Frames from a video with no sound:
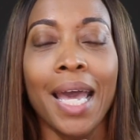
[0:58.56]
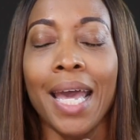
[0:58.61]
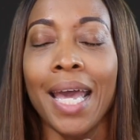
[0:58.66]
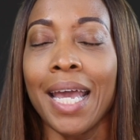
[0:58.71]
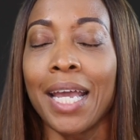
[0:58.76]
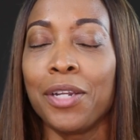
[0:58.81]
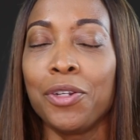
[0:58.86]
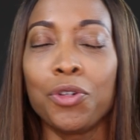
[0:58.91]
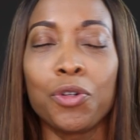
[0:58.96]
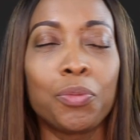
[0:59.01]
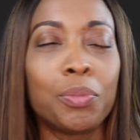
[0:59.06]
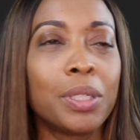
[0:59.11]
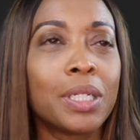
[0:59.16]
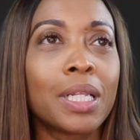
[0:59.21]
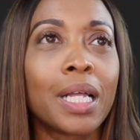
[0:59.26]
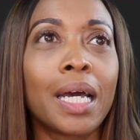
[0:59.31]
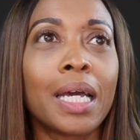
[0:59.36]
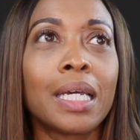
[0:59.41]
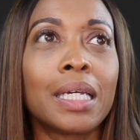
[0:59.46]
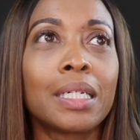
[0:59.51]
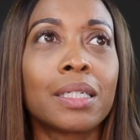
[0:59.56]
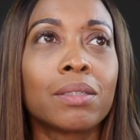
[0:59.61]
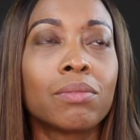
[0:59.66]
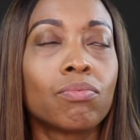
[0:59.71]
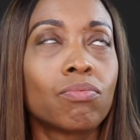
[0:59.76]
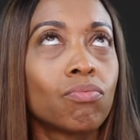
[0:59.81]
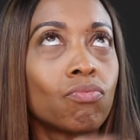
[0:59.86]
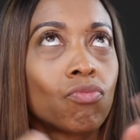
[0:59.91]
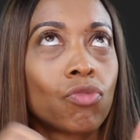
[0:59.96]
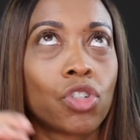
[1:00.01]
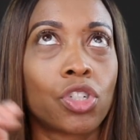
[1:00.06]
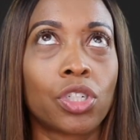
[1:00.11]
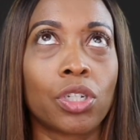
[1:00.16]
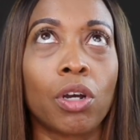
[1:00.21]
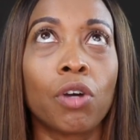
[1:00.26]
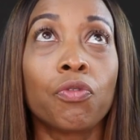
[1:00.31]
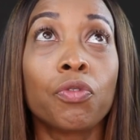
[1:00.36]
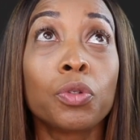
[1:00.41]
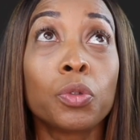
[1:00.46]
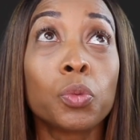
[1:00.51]
And you'll be like,
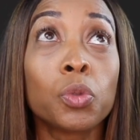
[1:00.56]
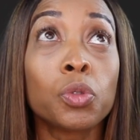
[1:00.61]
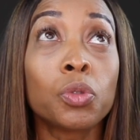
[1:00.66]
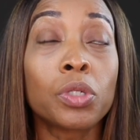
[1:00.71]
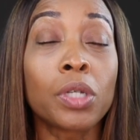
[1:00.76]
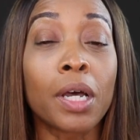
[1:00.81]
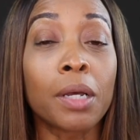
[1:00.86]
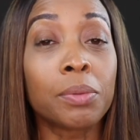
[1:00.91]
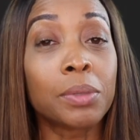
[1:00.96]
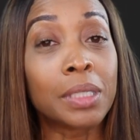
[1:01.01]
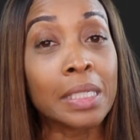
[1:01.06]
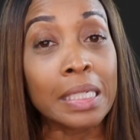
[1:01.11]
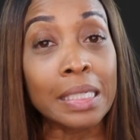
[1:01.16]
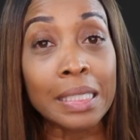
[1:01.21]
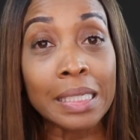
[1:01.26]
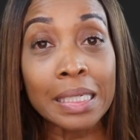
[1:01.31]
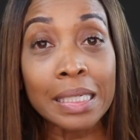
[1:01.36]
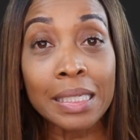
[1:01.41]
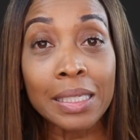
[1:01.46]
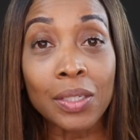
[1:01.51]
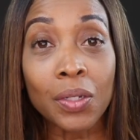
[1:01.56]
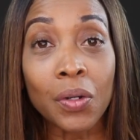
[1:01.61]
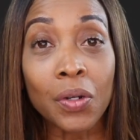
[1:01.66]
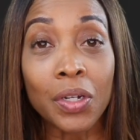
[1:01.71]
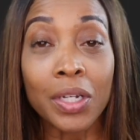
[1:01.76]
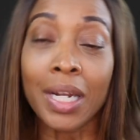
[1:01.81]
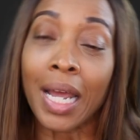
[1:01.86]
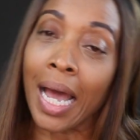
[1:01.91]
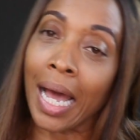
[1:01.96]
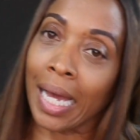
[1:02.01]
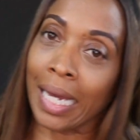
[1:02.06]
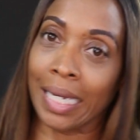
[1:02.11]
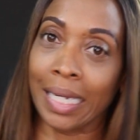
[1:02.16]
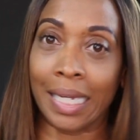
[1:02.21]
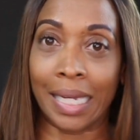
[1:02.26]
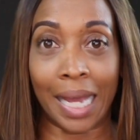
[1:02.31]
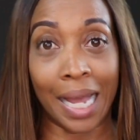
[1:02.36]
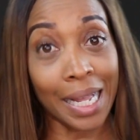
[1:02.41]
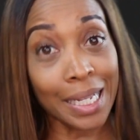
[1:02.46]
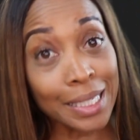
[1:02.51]
shout from the rooftops, TeeTee is on. I
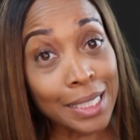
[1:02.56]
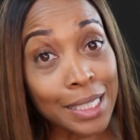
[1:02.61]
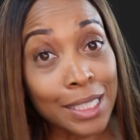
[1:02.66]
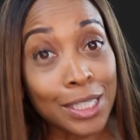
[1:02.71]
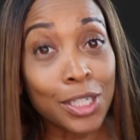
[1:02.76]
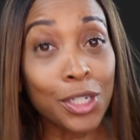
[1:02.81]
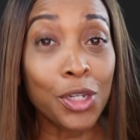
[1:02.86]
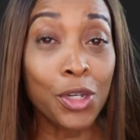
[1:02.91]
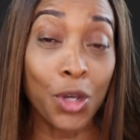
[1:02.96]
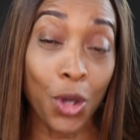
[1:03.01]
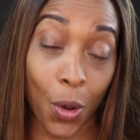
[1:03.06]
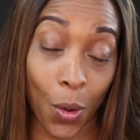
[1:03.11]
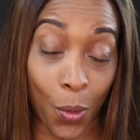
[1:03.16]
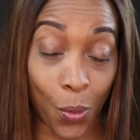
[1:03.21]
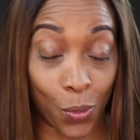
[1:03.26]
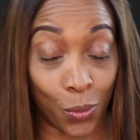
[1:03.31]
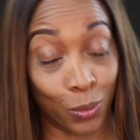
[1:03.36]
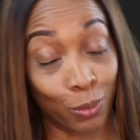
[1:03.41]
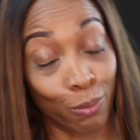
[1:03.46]
gots to go.